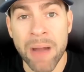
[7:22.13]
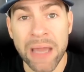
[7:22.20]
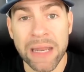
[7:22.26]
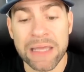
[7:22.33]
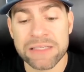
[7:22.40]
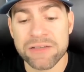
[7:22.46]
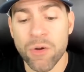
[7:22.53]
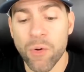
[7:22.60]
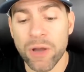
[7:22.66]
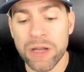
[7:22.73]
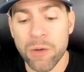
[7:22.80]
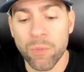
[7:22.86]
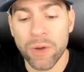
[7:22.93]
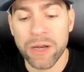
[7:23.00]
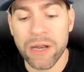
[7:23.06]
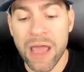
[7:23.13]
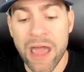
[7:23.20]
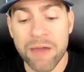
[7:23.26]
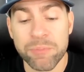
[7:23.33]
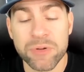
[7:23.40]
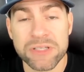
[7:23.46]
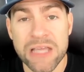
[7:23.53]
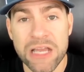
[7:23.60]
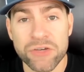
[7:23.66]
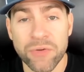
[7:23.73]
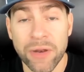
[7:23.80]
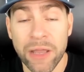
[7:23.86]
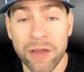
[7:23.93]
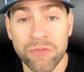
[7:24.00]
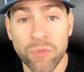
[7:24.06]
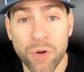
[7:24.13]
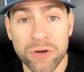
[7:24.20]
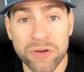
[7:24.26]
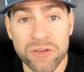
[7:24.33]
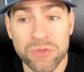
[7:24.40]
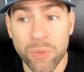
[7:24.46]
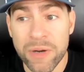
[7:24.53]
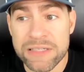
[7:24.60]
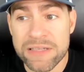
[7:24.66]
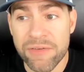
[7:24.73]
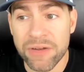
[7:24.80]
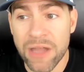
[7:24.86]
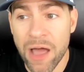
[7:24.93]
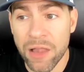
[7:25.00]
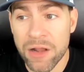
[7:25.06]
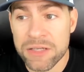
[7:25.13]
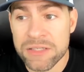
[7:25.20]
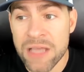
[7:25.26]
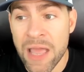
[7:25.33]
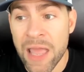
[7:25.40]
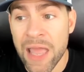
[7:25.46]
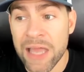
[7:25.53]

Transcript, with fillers: Binance Coin at 1.5%, 10%, trading at $427.